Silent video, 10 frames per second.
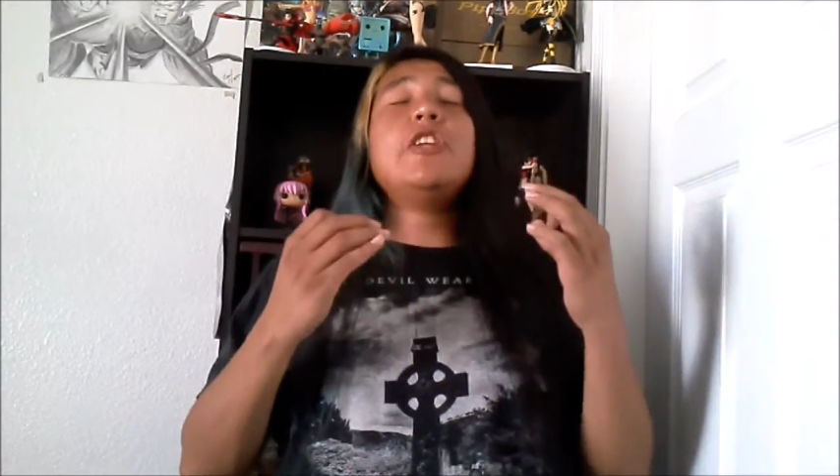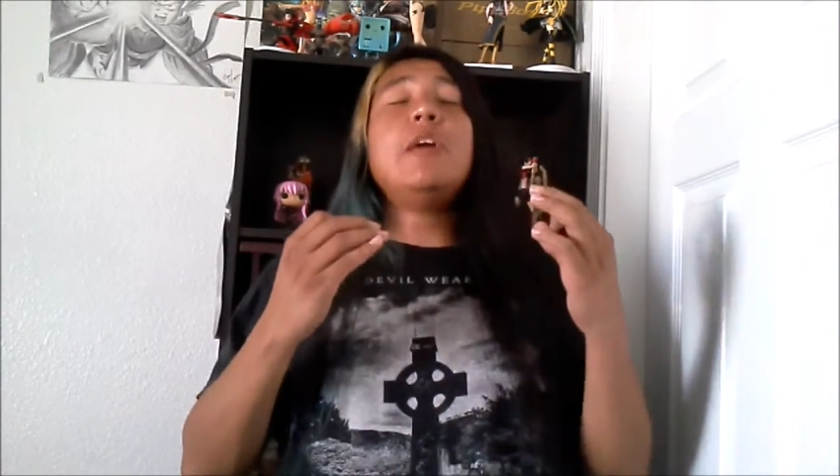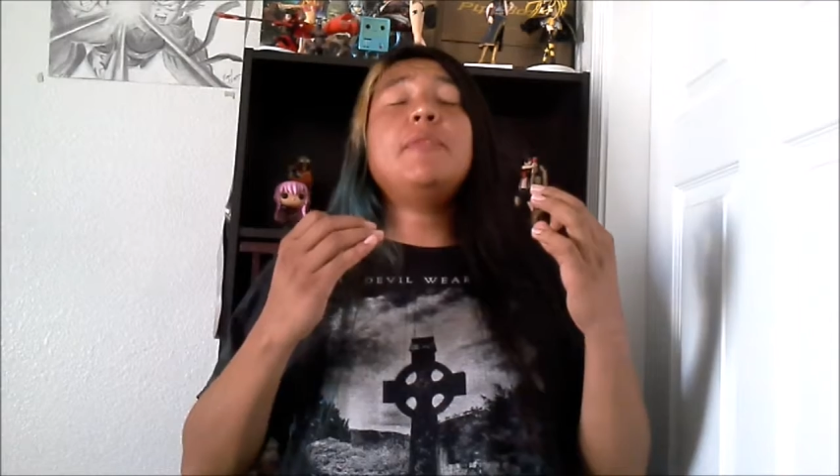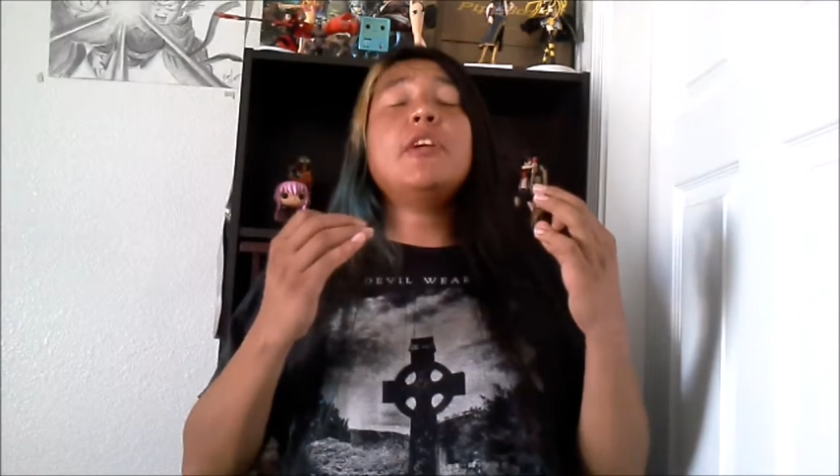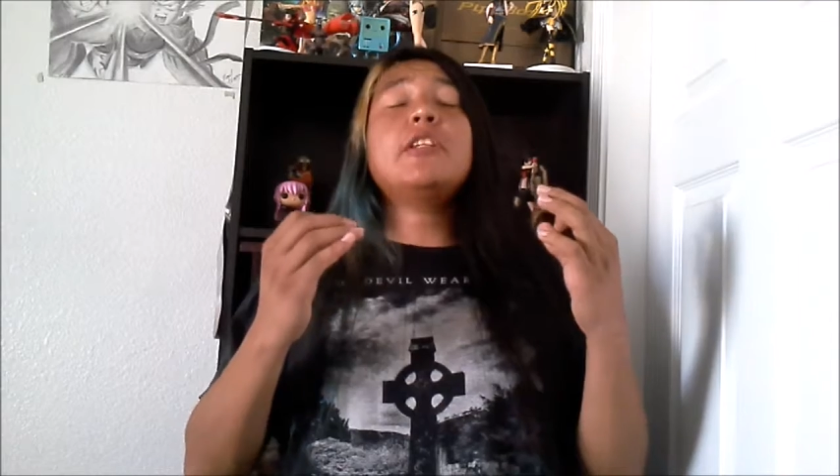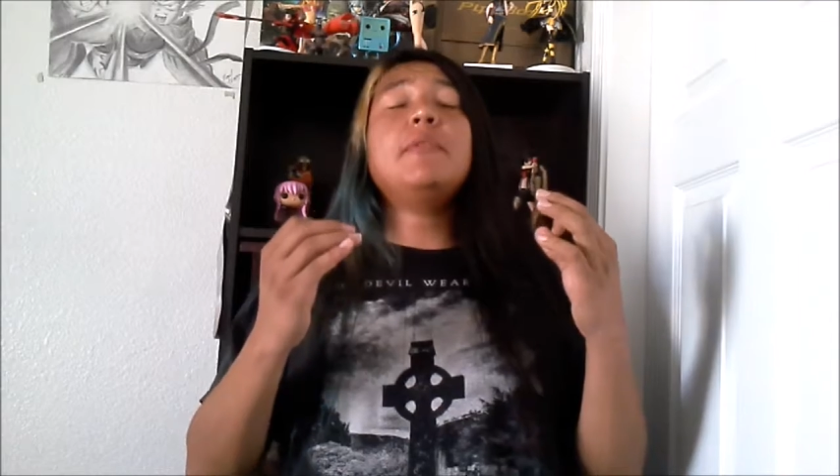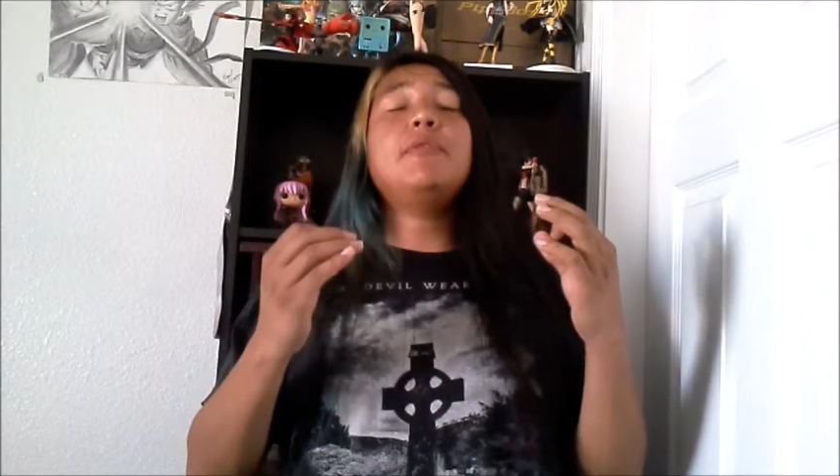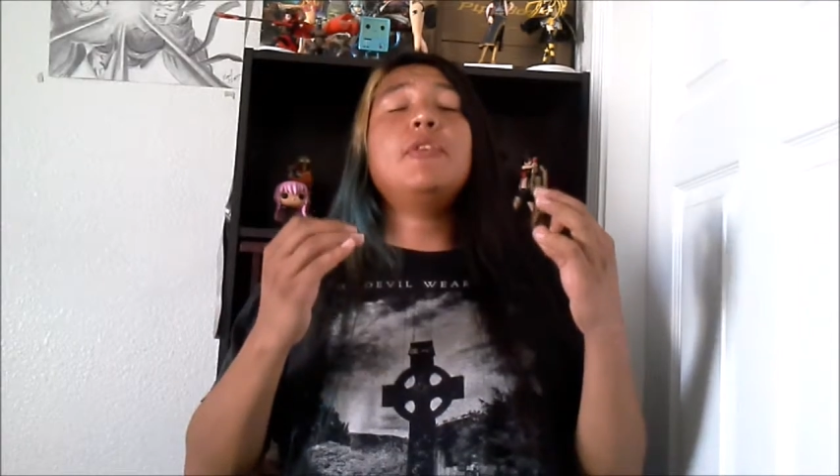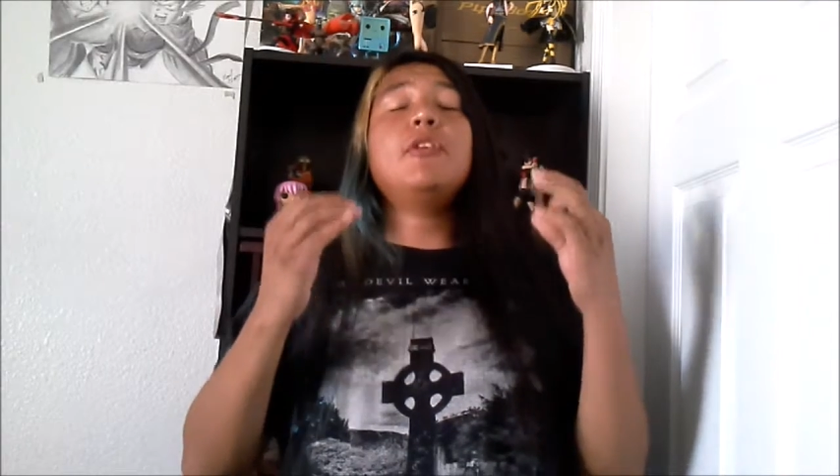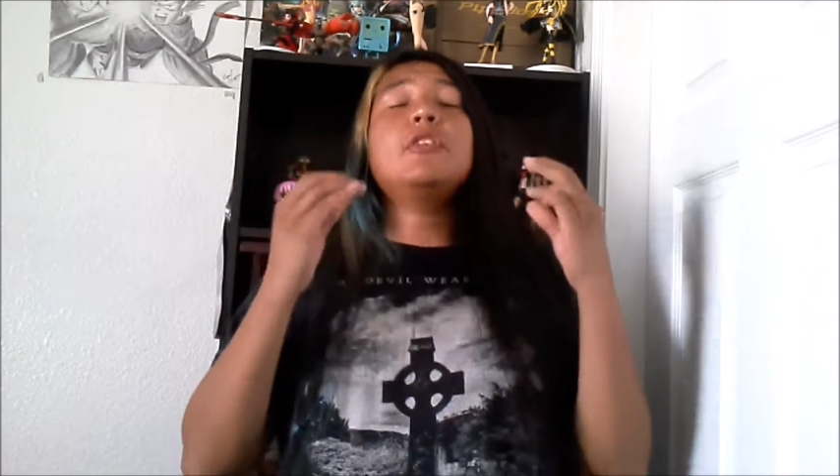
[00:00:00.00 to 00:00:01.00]
chapter except
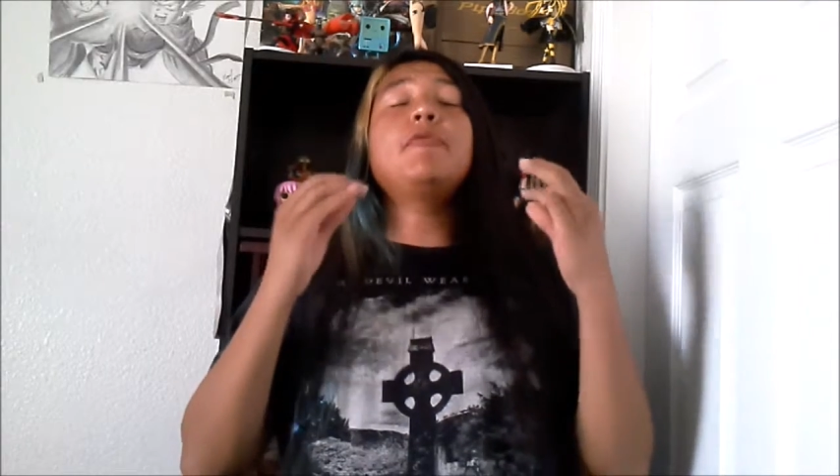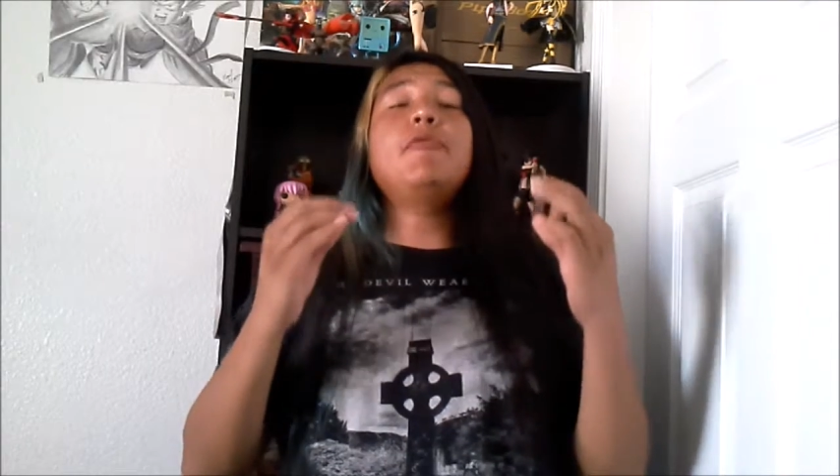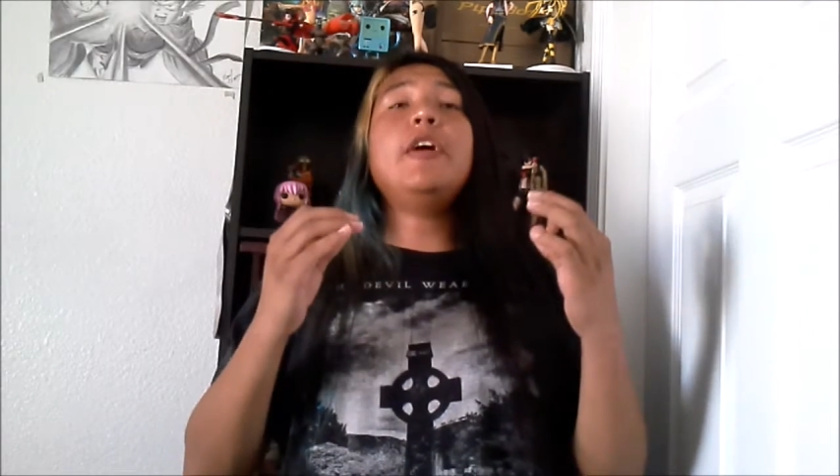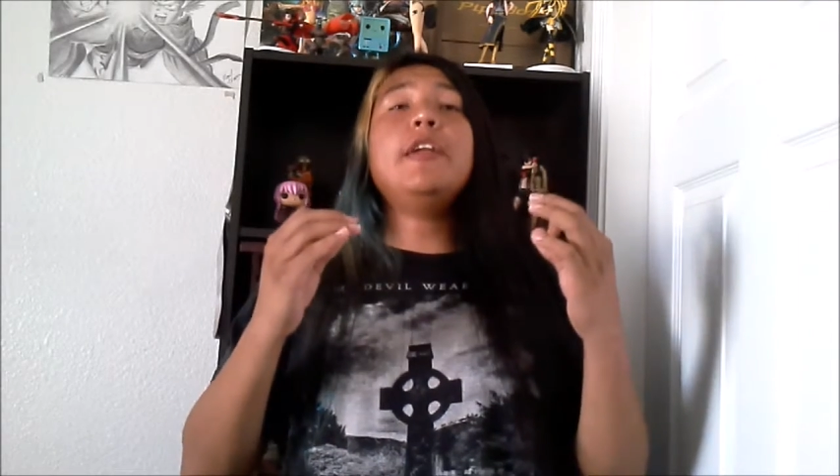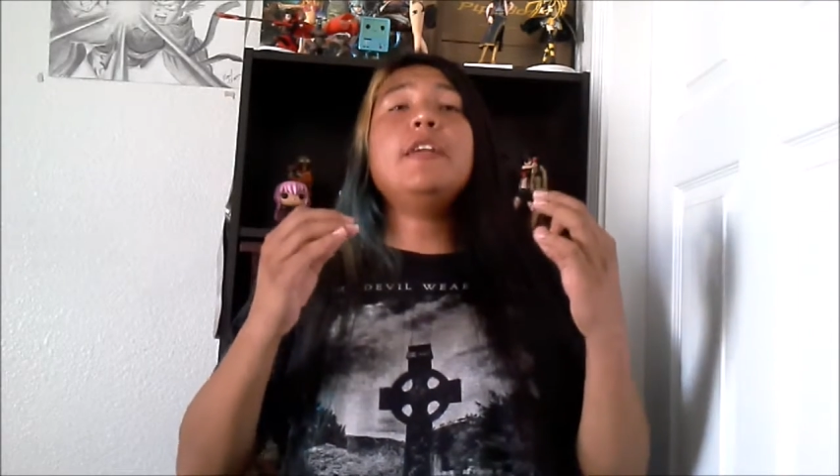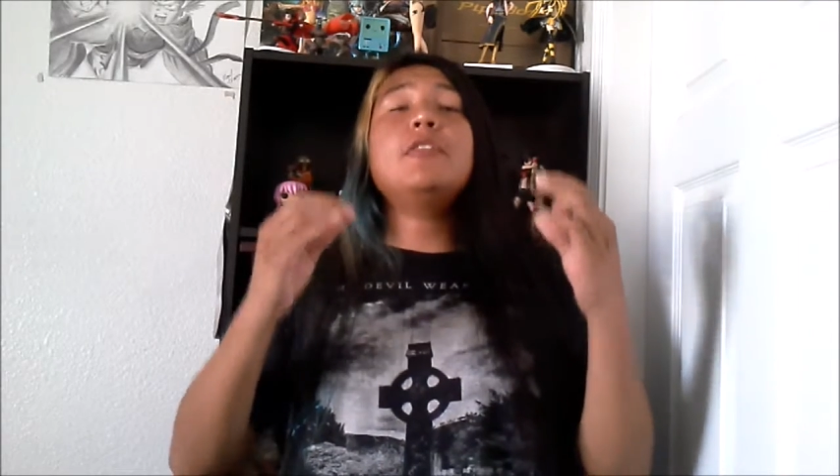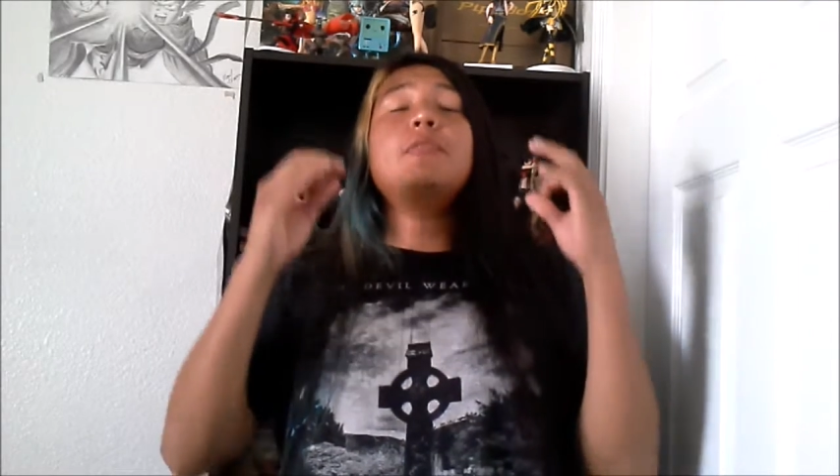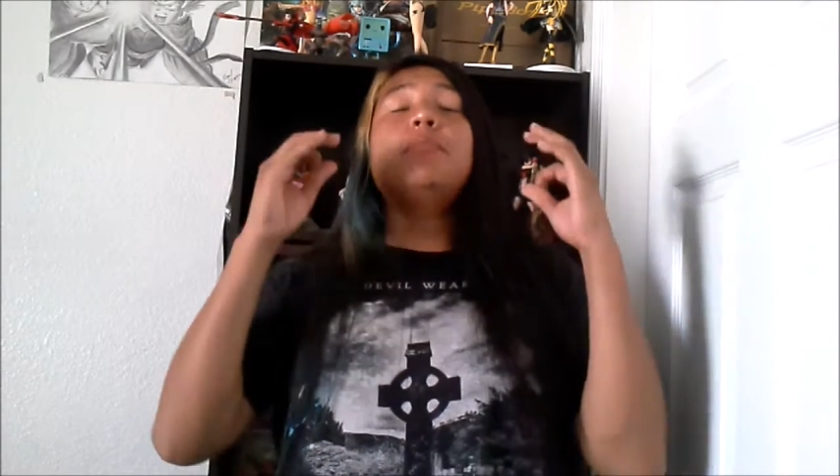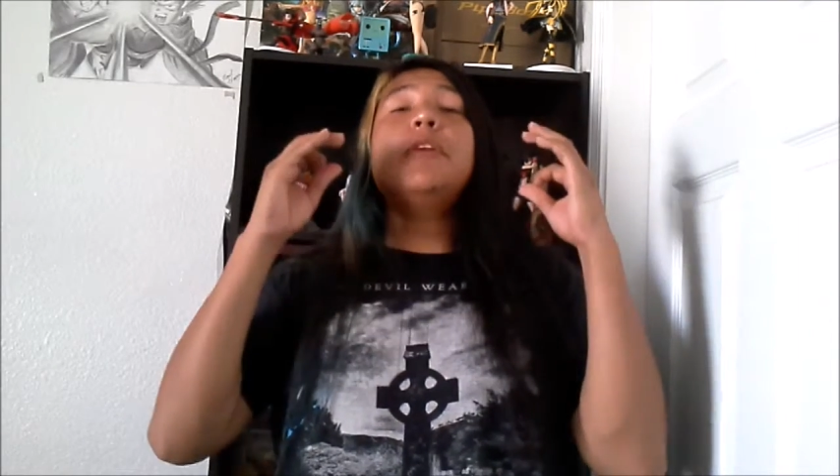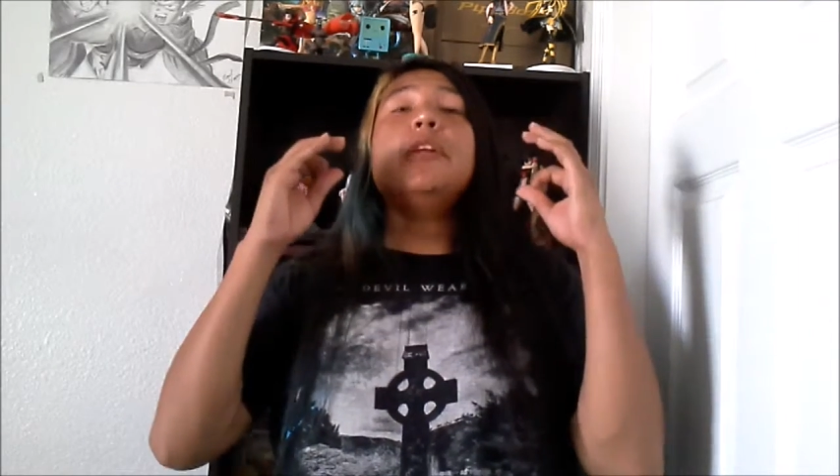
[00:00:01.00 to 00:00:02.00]
for some fighting,
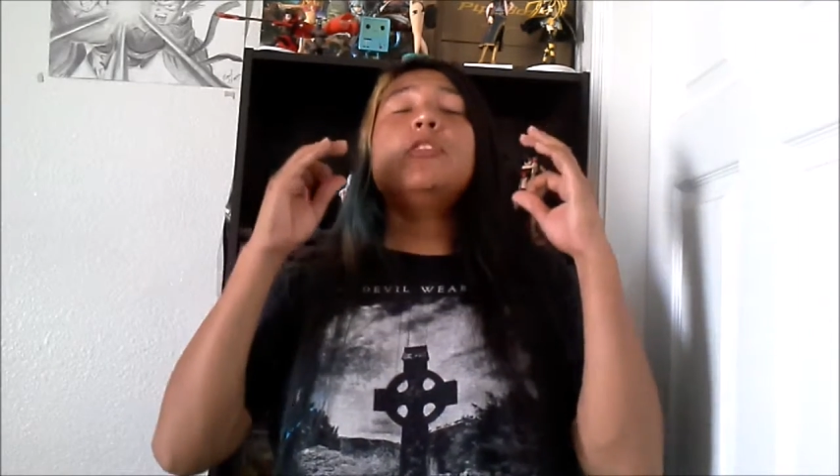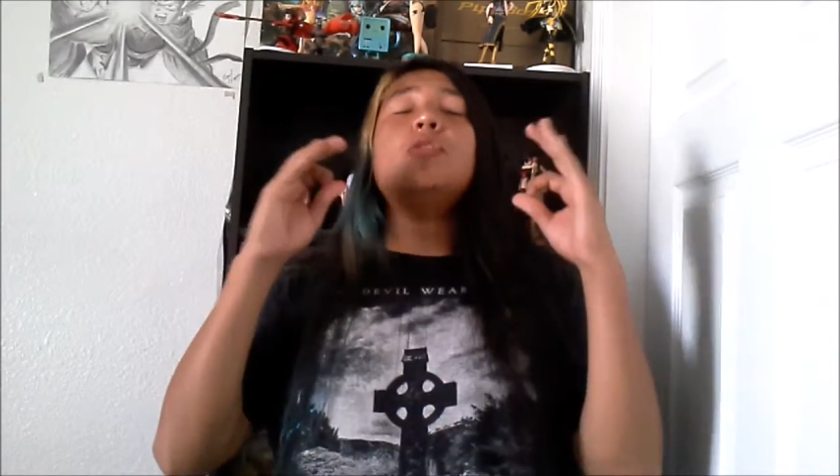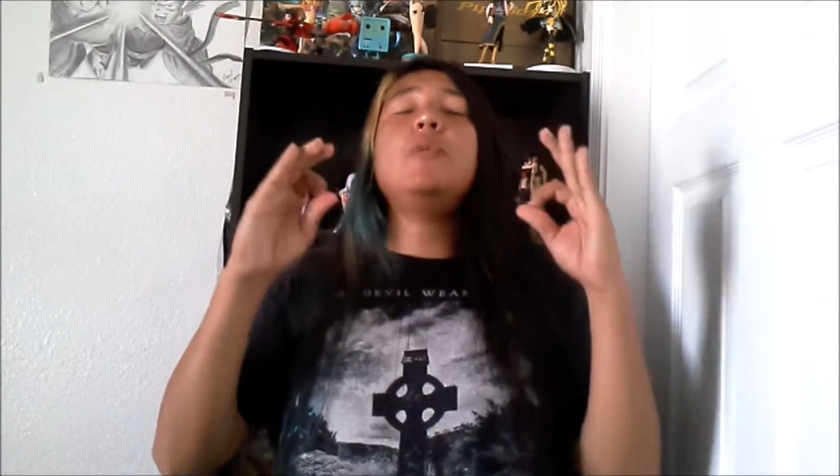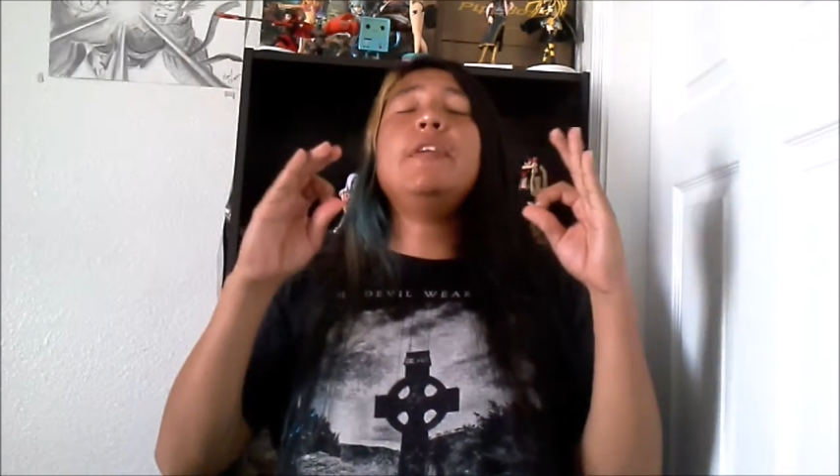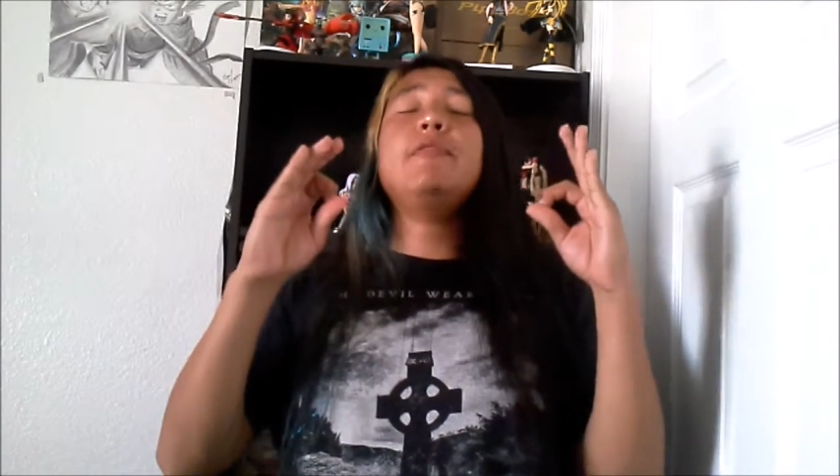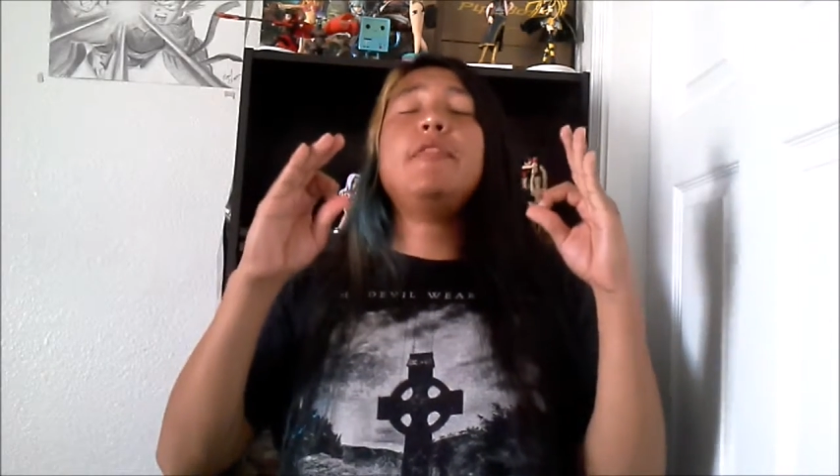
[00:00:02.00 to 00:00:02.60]
some pretty sweet